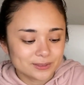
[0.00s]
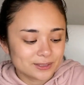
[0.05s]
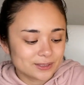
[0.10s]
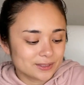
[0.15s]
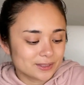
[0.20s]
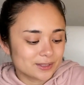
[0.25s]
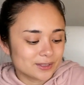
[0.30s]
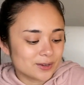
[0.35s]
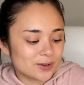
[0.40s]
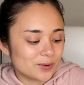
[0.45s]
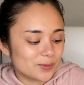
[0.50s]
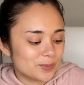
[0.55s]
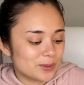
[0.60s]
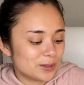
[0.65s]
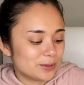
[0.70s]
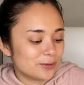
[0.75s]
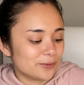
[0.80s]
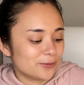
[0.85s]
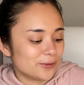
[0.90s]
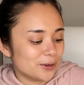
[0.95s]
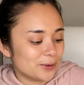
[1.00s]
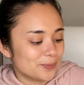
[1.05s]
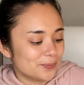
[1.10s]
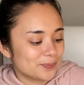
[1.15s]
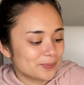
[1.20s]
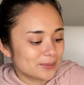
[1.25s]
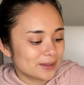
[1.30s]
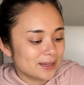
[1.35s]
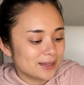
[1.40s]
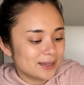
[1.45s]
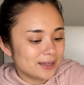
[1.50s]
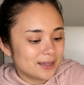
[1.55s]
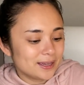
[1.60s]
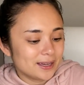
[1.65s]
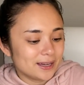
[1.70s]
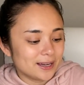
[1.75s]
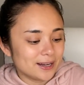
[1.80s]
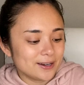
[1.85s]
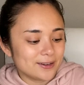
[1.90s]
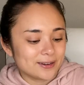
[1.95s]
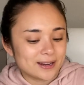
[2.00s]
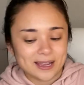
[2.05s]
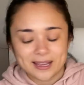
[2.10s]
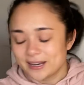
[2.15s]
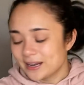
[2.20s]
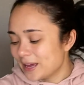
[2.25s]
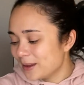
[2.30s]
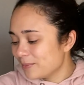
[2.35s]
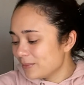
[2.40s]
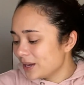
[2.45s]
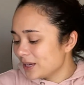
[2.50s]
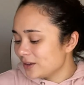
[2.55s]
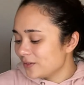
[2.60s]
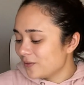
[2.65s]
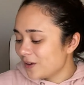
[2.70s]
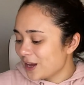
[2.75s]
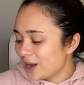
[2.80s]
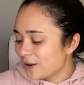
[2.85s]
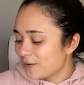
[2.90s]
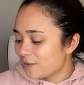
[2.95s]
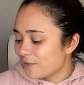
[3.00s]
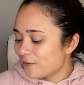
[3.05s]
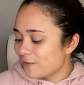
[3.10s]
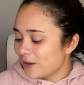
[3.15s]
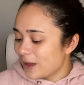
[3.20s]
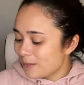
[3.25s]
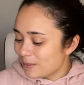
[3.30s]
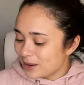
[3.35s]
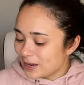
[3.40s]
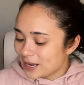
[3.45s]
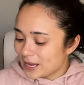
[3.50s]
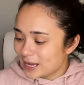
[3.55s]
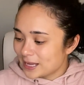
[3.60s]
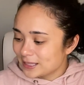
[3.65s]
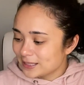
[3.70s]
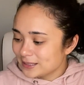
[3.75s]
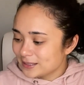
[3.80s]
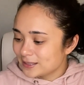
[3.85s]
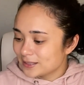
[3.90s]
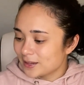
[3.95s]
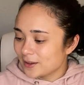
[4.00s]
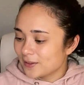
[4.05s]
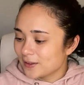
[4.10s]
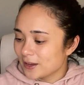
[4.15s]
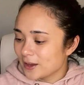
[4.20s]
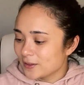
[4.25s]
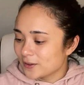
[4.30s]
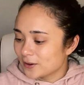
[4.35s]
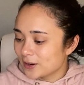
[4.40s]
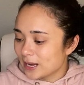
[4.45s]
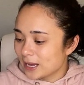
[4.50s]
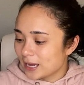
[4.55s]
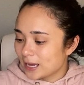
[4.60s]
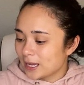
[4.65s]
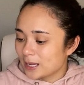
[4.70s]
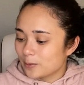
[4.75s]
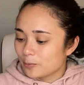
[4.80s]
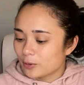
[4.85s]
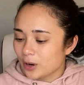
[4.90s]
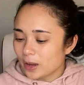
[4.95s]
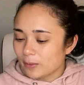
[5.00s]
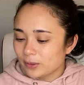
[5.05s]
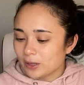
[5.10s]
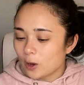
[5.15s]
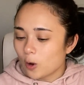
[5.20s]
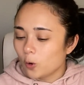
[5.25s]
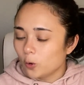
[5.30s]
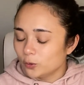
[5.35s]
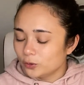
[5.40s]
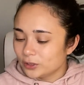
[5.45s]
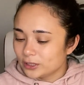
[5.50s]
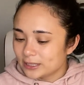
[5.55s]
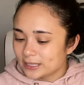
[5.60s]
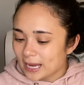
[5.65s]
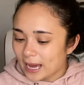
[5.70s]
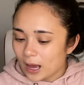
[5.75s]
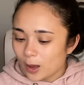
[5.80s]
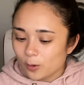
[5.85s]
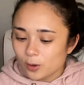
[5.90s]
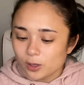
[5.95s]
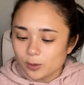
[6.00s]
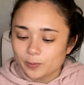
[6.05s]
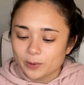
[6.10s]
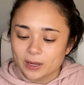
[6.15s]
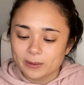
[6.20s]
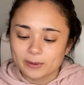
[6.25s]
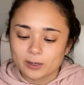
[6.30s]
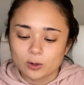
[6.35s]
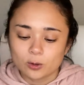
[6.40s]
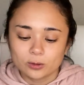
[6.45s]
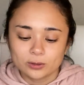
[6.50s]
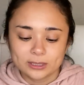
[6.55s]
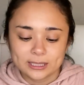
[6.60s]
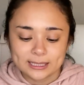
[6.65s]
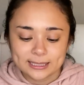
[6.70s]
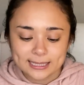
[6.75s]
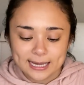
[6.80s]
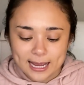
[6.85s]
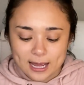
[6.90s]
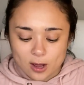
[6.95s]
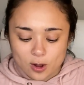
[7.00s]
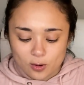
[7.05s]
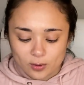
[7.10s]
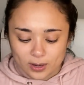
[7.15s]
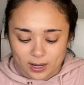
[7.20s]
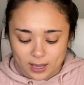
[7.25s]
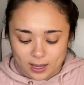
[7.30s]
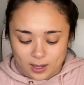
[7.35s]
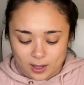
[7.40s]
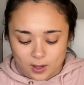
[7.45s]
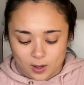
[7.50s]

So beautiful. All right, and my divine feminines, on the other hand, probably holding the towel, probably holding it down.